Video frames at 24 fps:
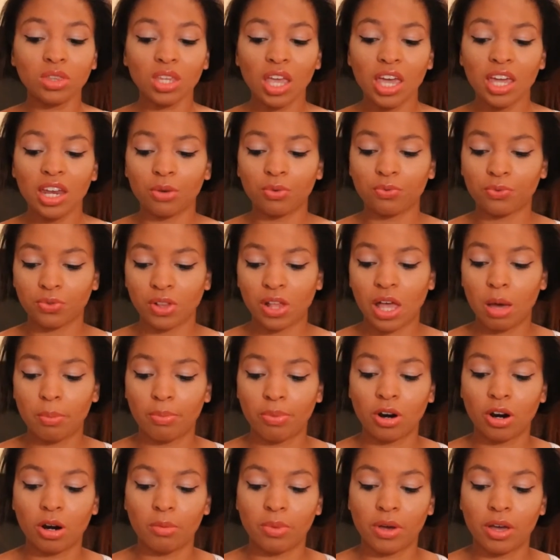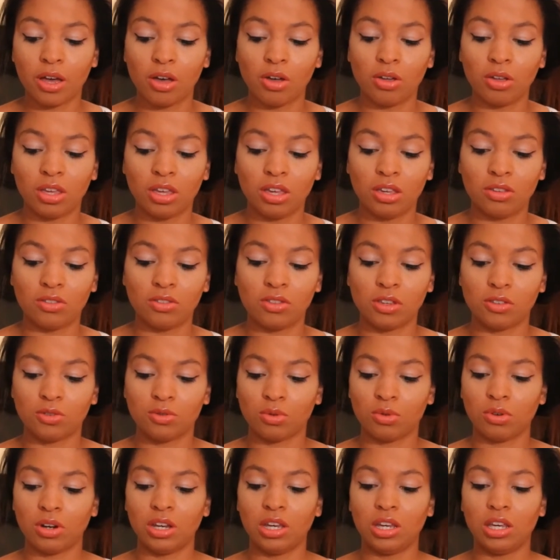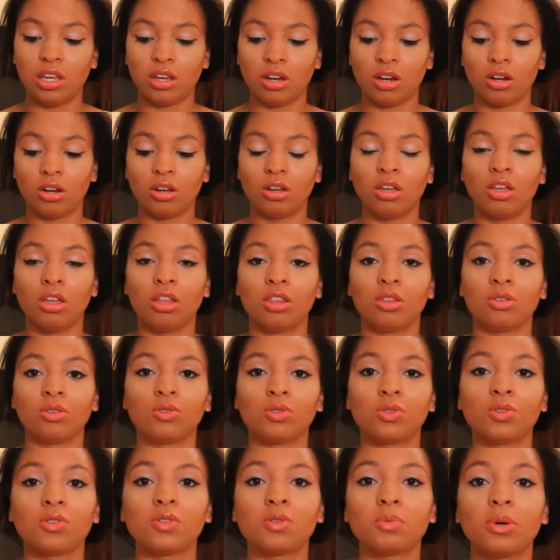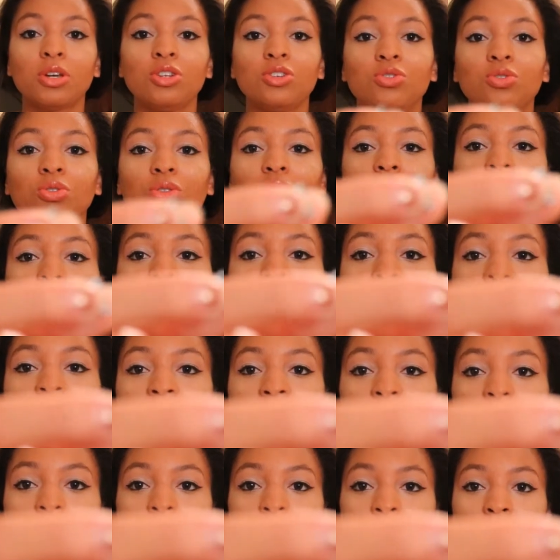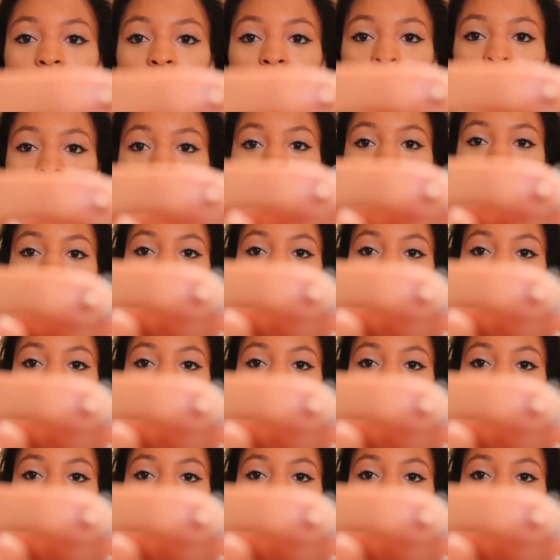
and a flat barbell is this one right here. This is my jewelry that I used.